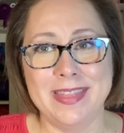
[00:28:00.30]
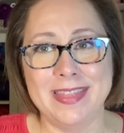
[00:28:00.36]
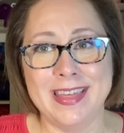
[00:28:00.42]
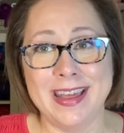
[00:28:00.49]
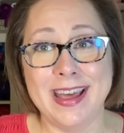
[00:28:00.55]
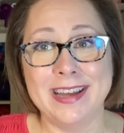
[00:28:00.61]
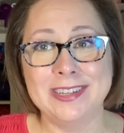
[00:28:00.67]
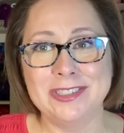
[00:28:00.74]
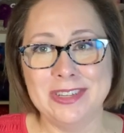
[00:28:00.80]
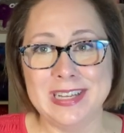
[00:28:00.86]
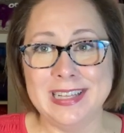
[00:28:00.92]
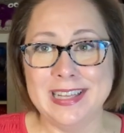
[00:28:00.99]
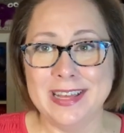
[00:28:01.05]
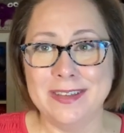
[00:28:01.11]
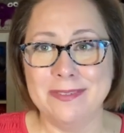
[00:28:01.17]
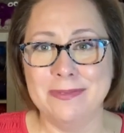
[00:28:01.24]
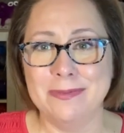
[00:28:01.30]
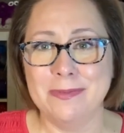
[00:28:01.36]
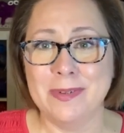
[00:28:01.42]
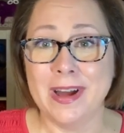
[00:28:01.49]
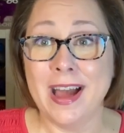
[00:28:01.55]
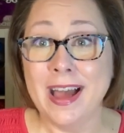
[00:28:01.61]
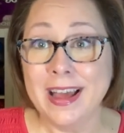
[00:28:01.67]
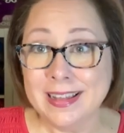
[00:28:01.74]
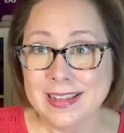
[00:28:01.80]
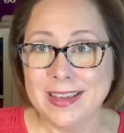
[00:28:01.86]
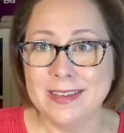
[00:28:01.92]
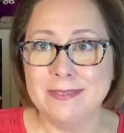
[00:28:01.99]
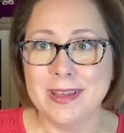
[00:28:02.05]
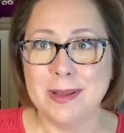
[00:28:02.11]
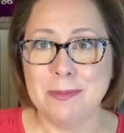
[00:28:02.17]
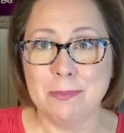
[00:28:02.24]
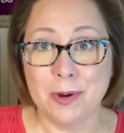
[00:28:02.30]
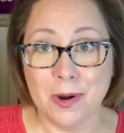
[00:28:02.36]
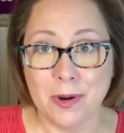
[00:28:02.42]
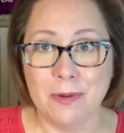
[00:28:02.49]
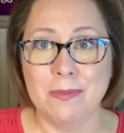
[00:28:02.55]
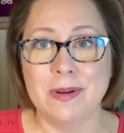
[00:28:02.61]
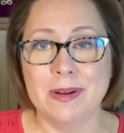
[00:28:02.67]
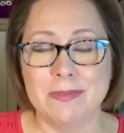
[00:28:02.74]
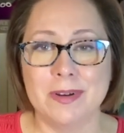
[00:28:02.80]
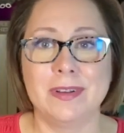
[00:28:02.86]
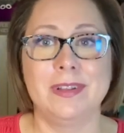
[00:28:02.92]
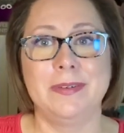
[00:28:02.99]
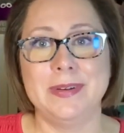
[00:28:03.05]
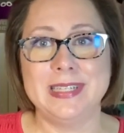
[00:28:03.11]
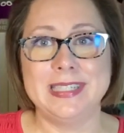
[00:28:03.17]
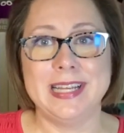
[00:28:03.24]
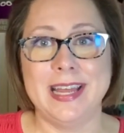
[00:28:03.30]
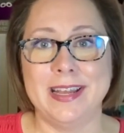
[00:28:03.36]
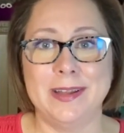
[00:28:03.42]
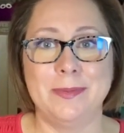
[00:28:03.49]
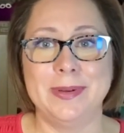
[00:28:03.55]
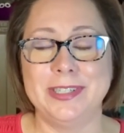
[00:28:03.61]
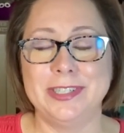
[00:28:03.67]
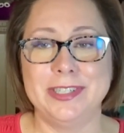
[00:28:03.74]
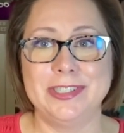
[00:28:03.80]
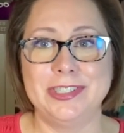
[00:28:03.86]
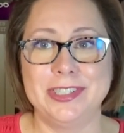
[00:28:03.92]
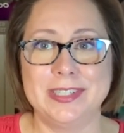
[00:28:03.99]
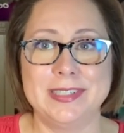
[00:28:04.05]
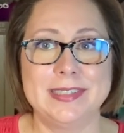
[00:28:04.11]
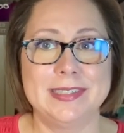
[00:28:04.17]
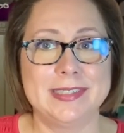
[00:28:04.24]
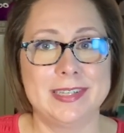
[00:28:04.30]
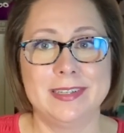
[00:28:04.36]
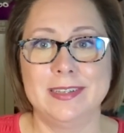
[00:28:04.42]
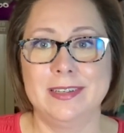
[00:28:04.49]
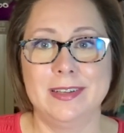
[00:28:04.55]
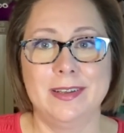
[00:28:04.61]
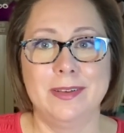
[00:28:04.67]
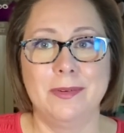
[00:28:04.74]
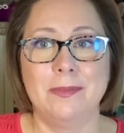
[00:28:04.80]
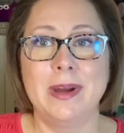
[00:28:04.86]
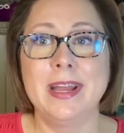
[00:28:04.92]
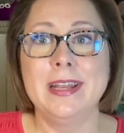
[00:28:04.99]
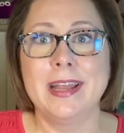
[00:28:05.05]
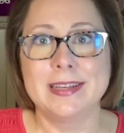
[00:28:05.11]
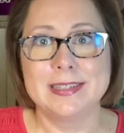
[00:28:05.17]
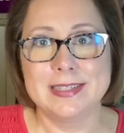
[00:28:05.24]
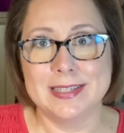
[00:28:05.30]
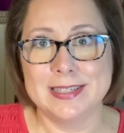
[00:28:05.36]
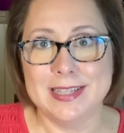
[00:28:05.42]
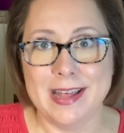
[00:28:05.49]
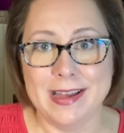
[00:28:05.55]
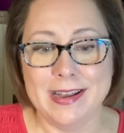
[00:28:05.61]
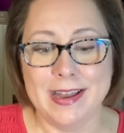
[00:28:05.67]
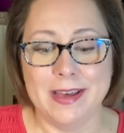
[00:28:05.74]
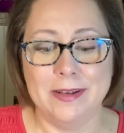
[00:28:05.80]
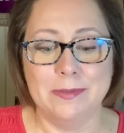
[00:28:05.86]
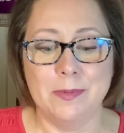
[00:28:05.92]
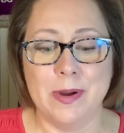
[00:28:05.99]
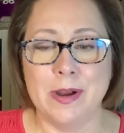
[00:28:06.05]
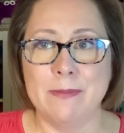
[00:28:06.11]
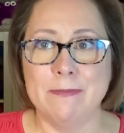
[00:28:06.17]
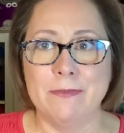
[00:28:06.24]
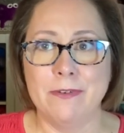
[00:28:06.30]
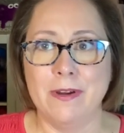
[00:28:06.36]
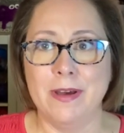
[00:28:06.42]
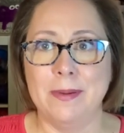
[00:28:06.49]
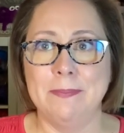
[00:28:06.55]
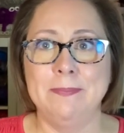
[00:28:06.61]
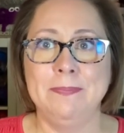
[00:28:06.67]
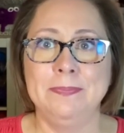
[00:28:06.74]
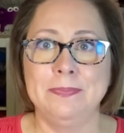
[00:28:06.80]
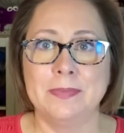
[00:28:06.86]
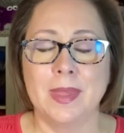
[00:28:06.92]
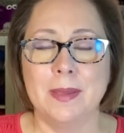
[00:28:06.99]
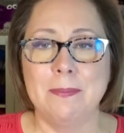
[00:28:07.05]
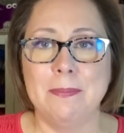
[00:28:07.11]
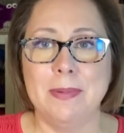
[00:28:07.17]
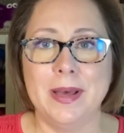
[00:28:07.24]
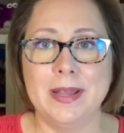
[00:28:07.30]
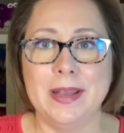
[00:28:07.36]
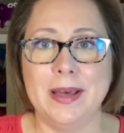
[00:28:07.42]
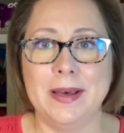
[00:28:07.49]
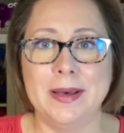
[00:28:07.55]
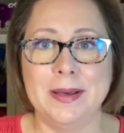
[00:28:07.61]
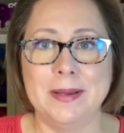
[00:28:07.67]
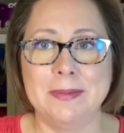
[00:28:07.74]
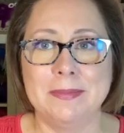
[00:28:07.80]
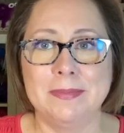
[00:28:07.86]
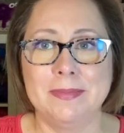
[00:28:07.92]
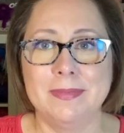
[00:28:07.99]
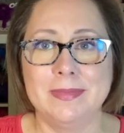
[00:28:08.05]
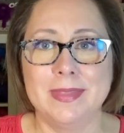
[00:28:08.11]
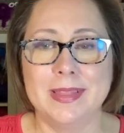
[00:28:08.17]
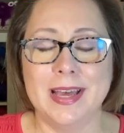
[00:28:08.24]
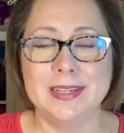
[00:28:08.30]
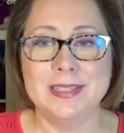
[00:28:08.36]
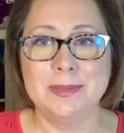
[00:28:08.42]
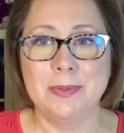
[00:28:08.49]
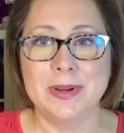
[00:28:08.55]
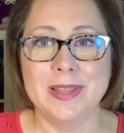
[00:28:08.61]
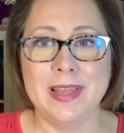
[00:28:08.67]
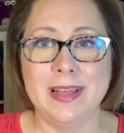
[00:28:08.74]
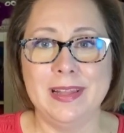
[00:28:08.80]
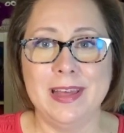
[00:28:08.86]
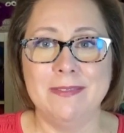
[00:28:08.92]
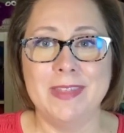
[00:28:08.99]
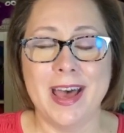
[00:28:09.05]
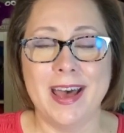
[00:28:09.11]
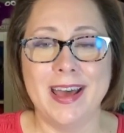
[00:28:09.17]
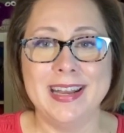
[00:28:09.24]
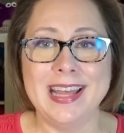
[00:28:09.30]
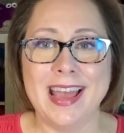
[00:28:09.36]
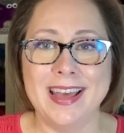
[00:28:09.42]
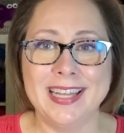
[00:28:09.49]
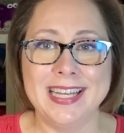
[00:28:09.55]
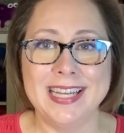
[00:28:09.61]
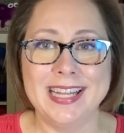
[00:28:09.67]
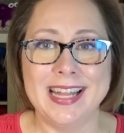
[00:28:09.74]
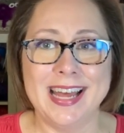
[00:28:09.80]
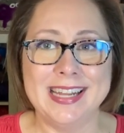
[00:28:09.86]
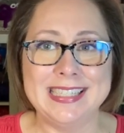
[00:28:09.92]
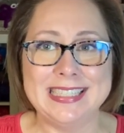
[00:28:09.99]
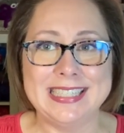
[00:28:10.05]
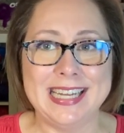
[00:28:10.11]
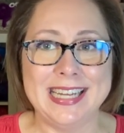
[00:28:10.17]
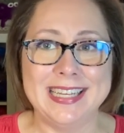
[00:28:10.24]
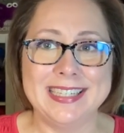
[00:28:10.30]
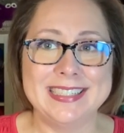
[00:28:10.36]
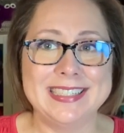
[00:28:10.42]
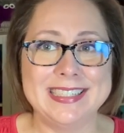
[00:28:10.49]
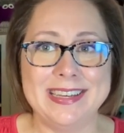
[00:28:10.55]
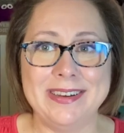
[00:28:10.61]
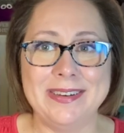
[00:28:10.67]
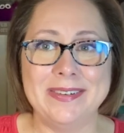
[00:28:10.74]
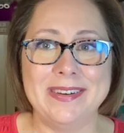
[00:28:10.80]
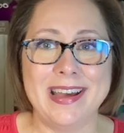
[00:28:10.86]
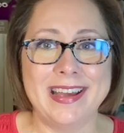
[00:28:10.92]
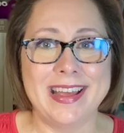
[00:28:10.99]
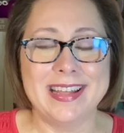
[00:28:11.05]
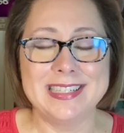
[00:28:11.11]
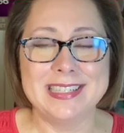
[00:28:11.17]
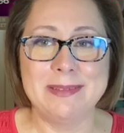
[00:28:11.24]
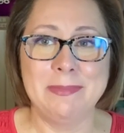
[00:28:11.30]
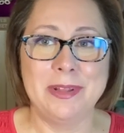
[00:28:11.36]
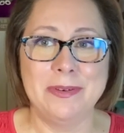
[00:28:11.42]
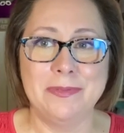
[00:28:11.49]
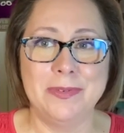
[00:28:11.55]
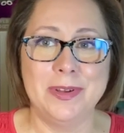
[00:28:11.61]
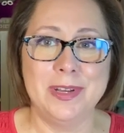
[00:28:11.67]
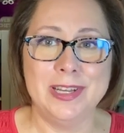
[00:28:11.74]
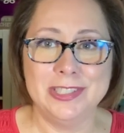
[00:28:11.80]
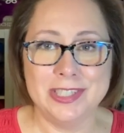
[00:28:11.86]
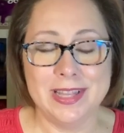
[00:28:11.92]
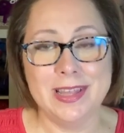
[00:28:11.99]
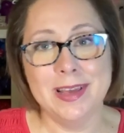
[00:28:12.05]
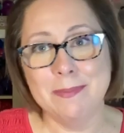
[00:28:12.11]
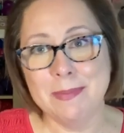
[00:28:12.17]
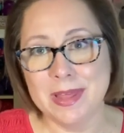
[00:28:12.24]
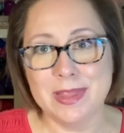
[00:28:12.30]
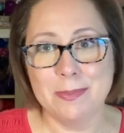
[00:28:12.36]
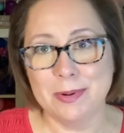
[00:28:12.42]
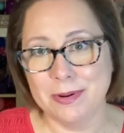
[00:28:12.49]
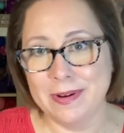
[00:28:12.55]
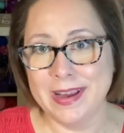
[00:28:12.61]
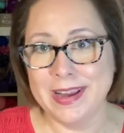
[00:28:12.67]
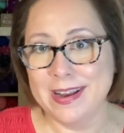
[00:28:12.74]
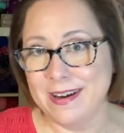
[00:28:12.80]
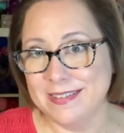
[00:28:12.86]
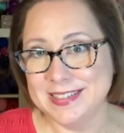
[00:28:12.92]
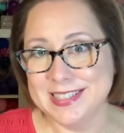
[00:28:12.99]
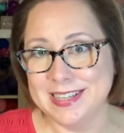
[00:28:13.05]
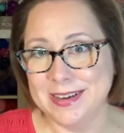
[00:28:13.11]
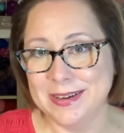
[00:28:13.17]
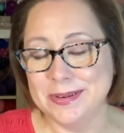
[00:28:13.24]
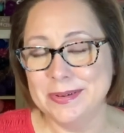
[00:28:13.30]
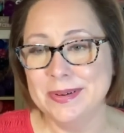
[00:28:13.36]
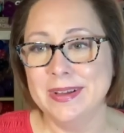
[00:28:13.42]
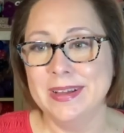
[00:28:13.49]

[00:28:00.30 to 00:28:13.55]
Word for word: that actually live where I live in Pearl River, Louisiana, which is just right next to Slidell, where I'm from. But um, that's where they live, the Honey Island Clydesdale. So I got some little footage of them at the parade also.